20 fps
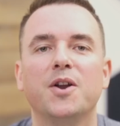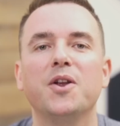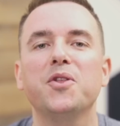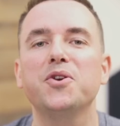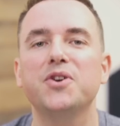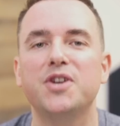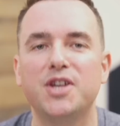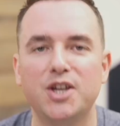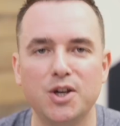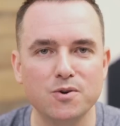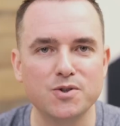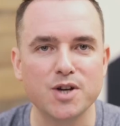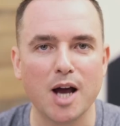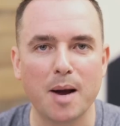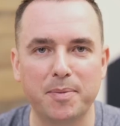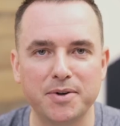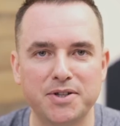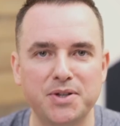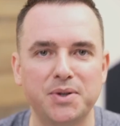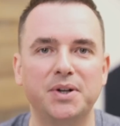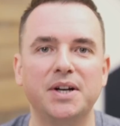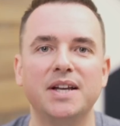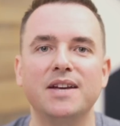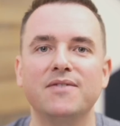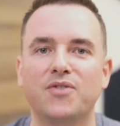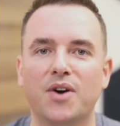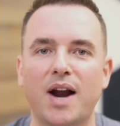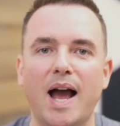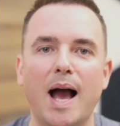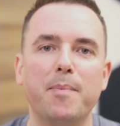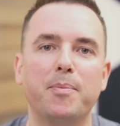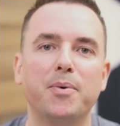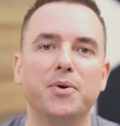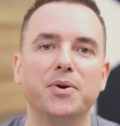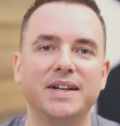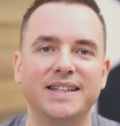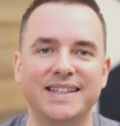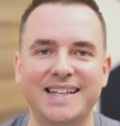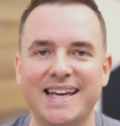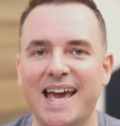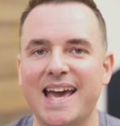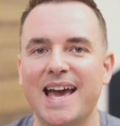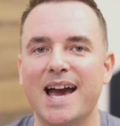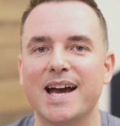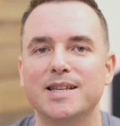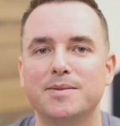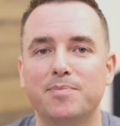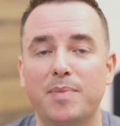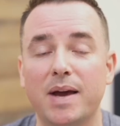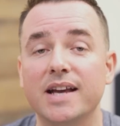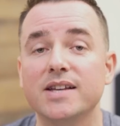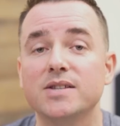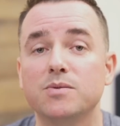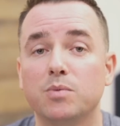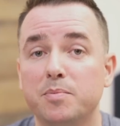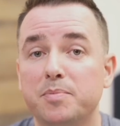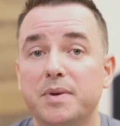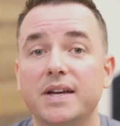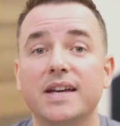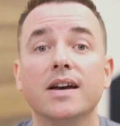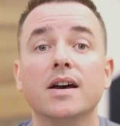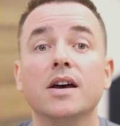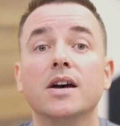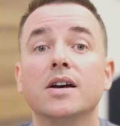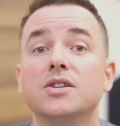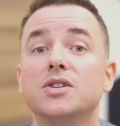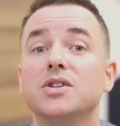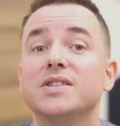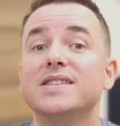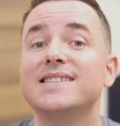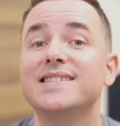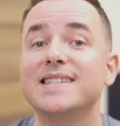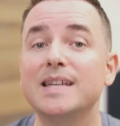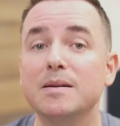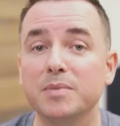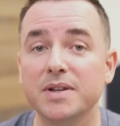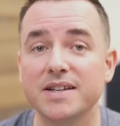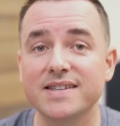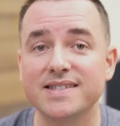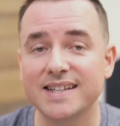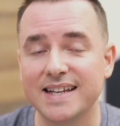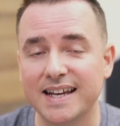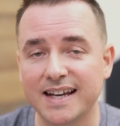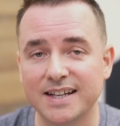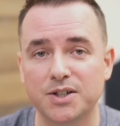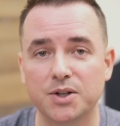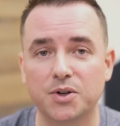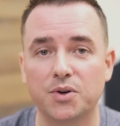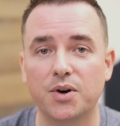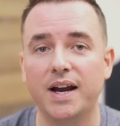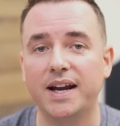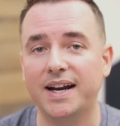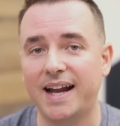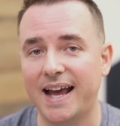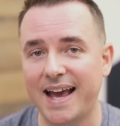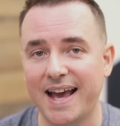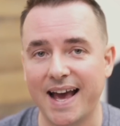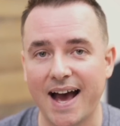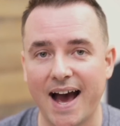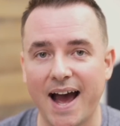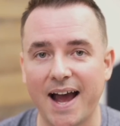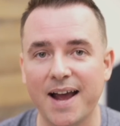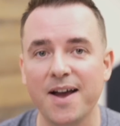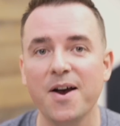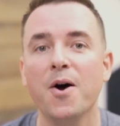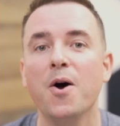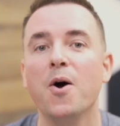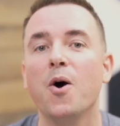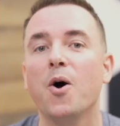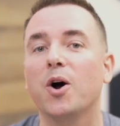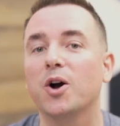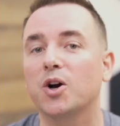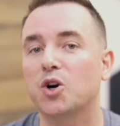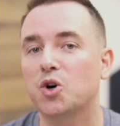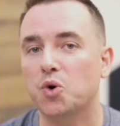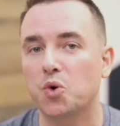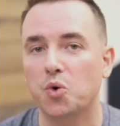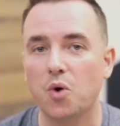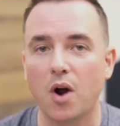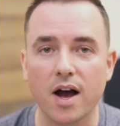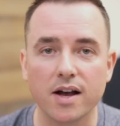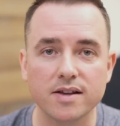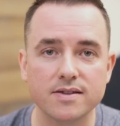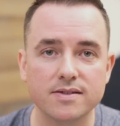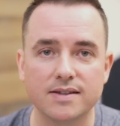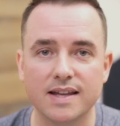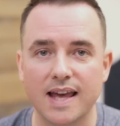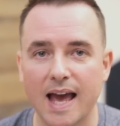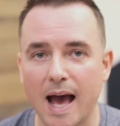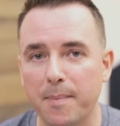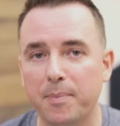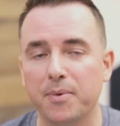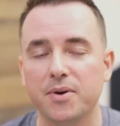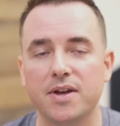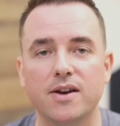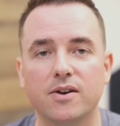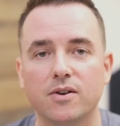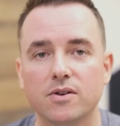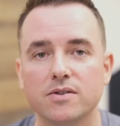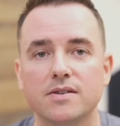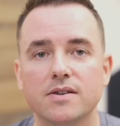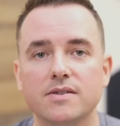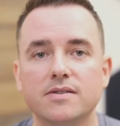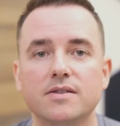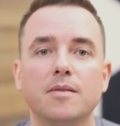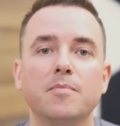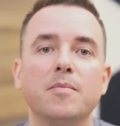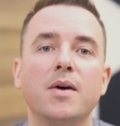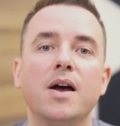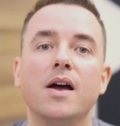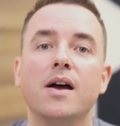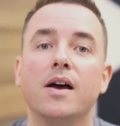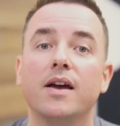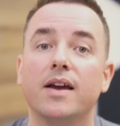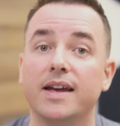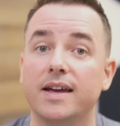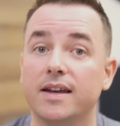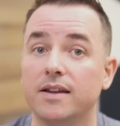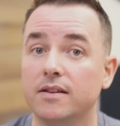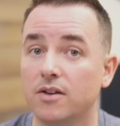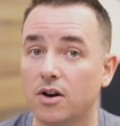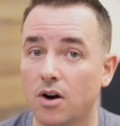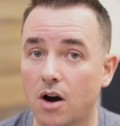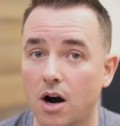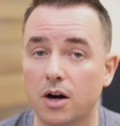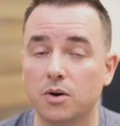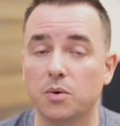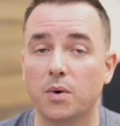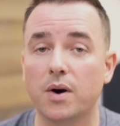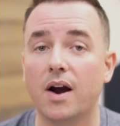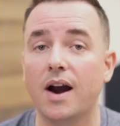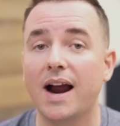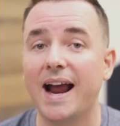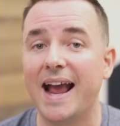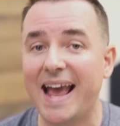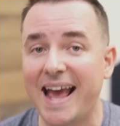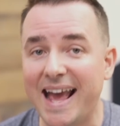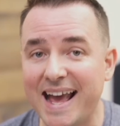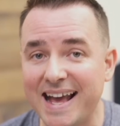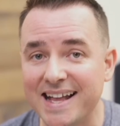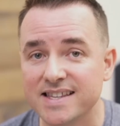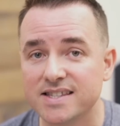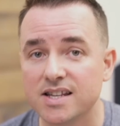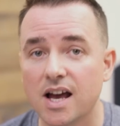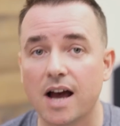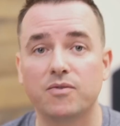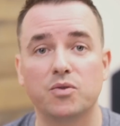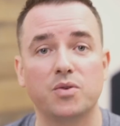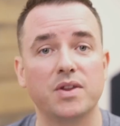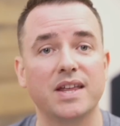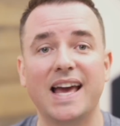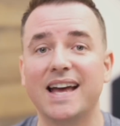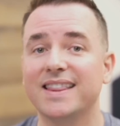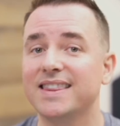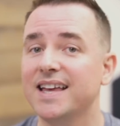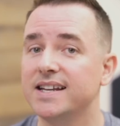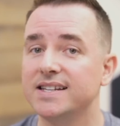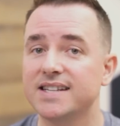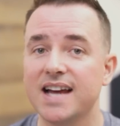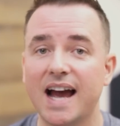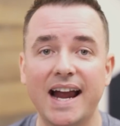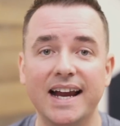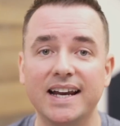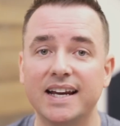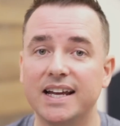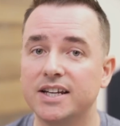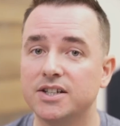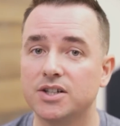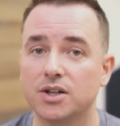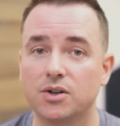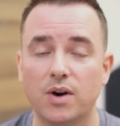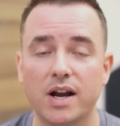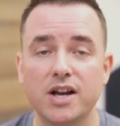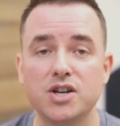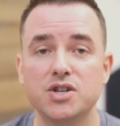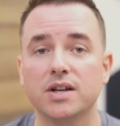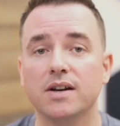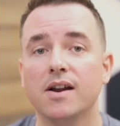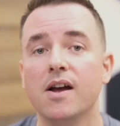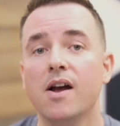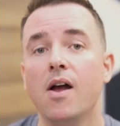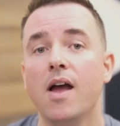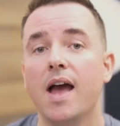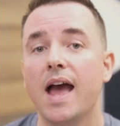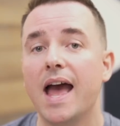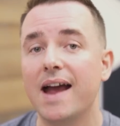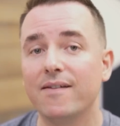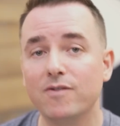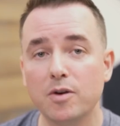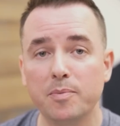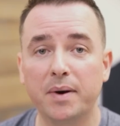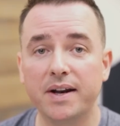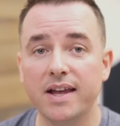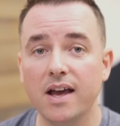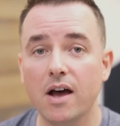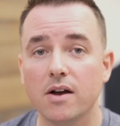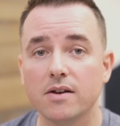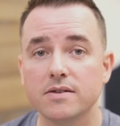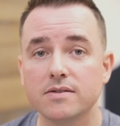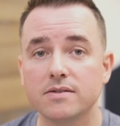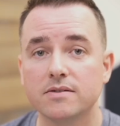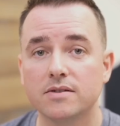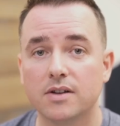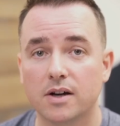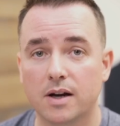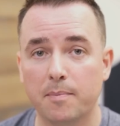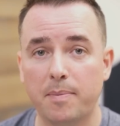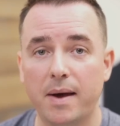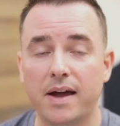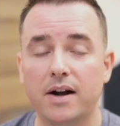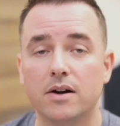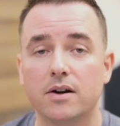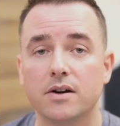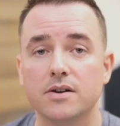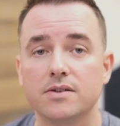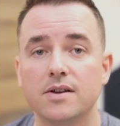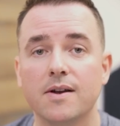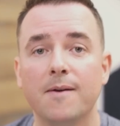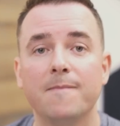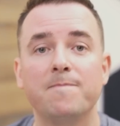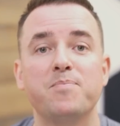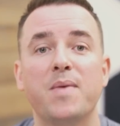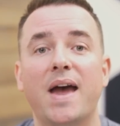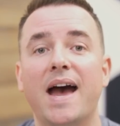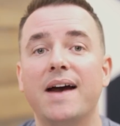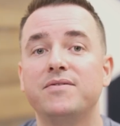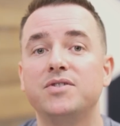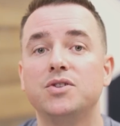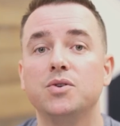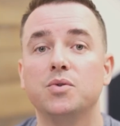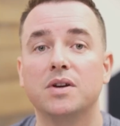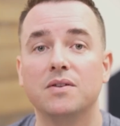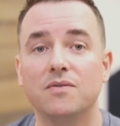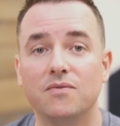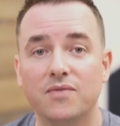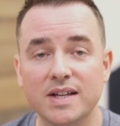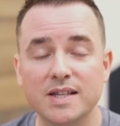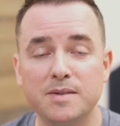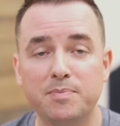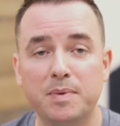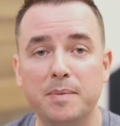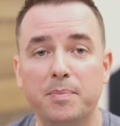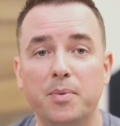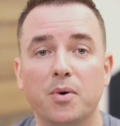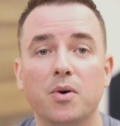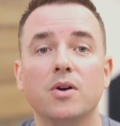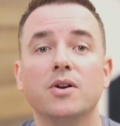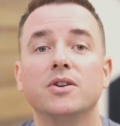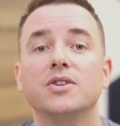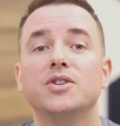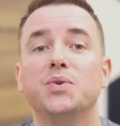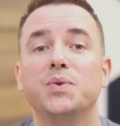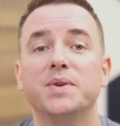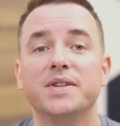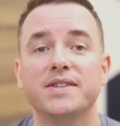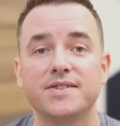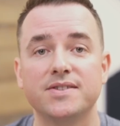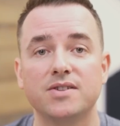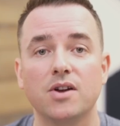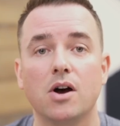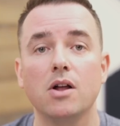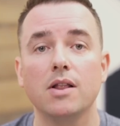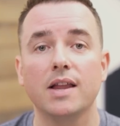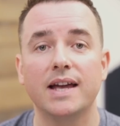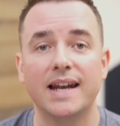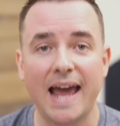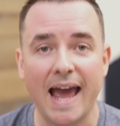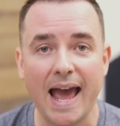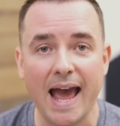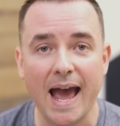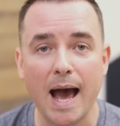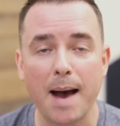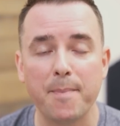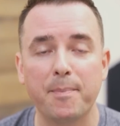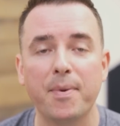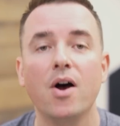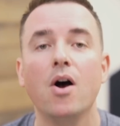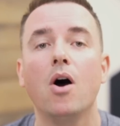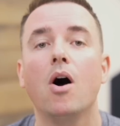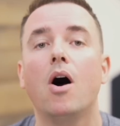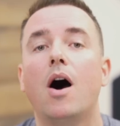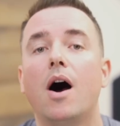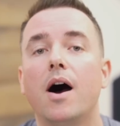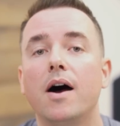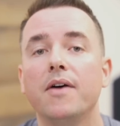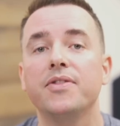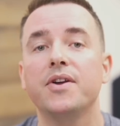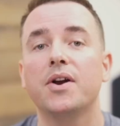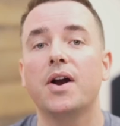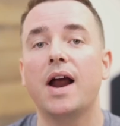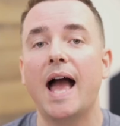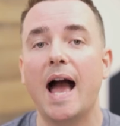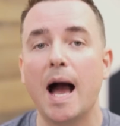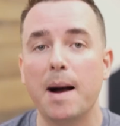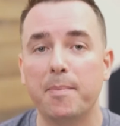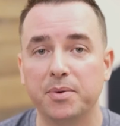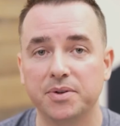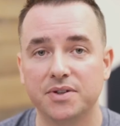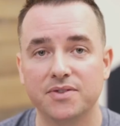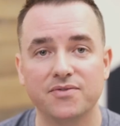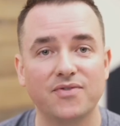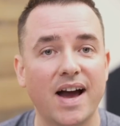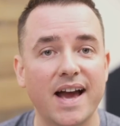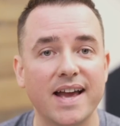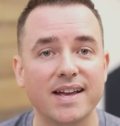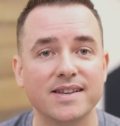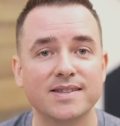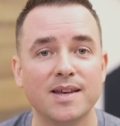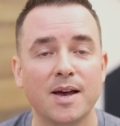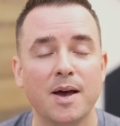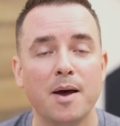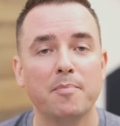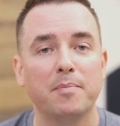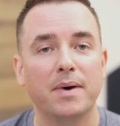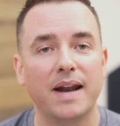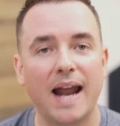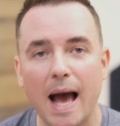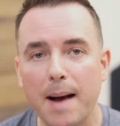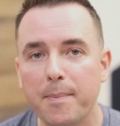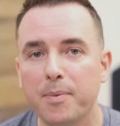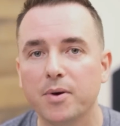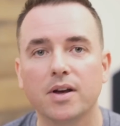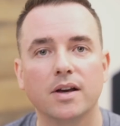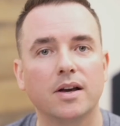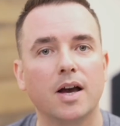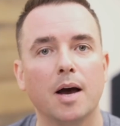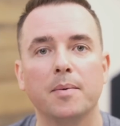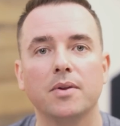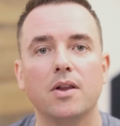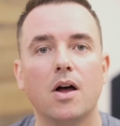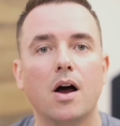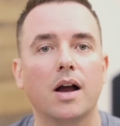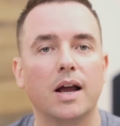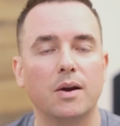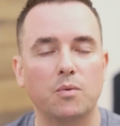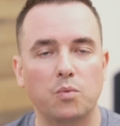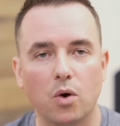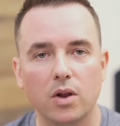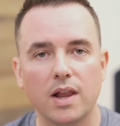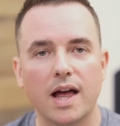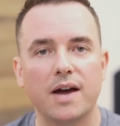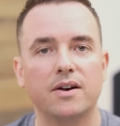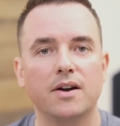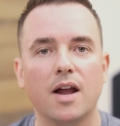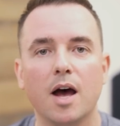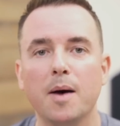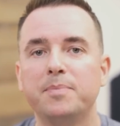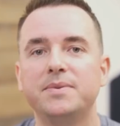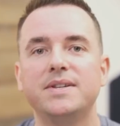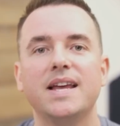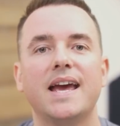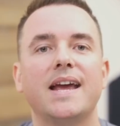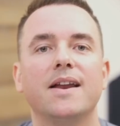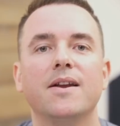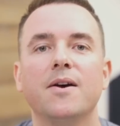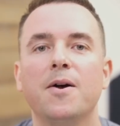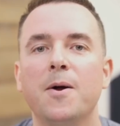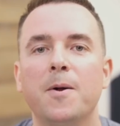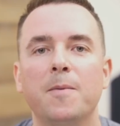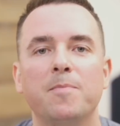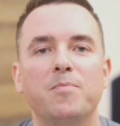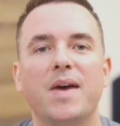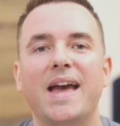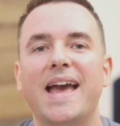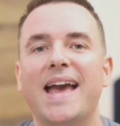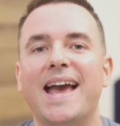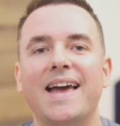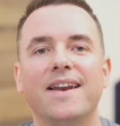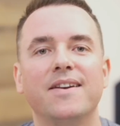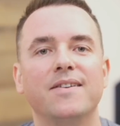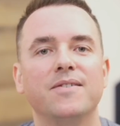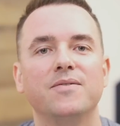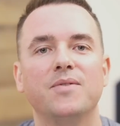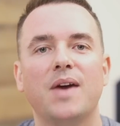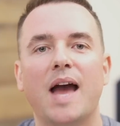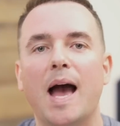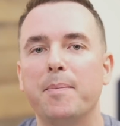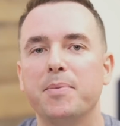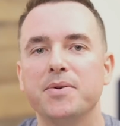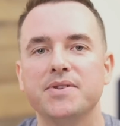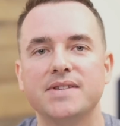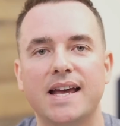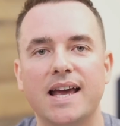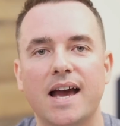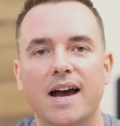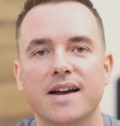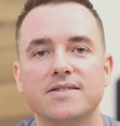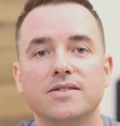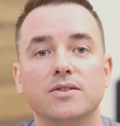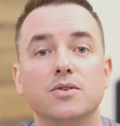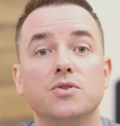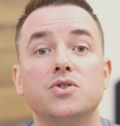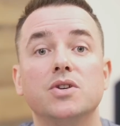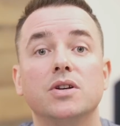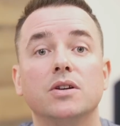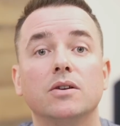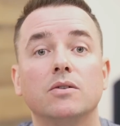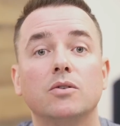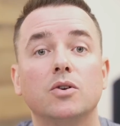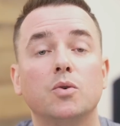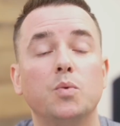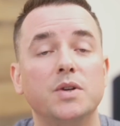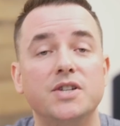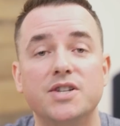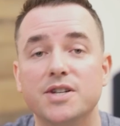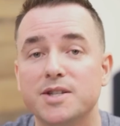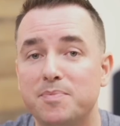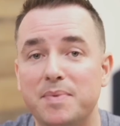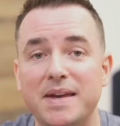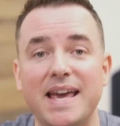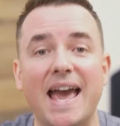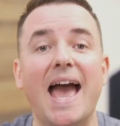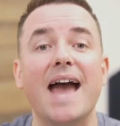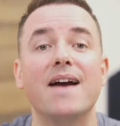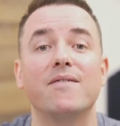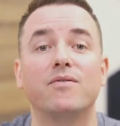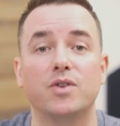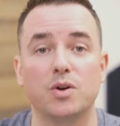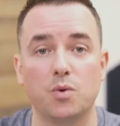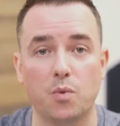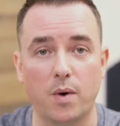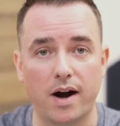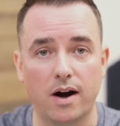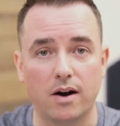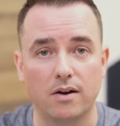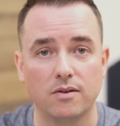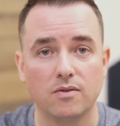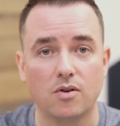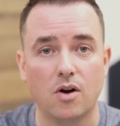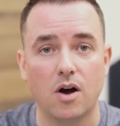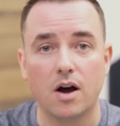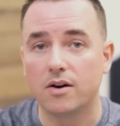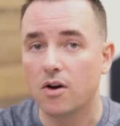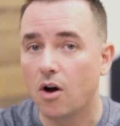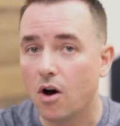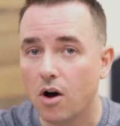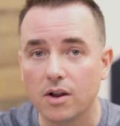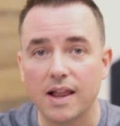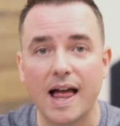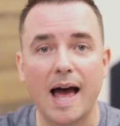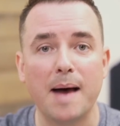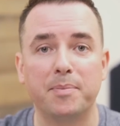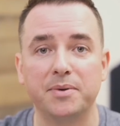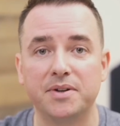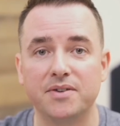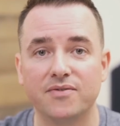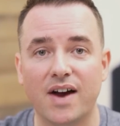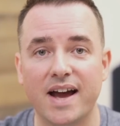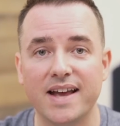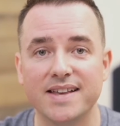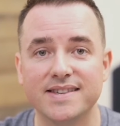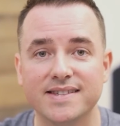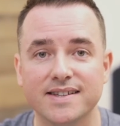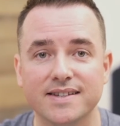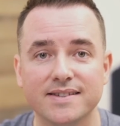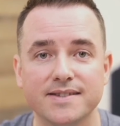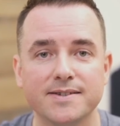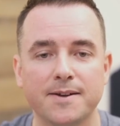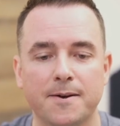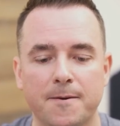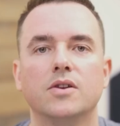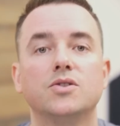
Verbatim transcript: Another huge opportunity for Apple in the AI space would be to seamlessly integrate AI across the Apple ecosystem in their hardware and software. They got that tight integration. Everybody else, their competitors, have to convince people to install an app on their Apple device. But Apple can come along and roll out an update, and Apple's AI solution would just be everywhere on all Apple devices.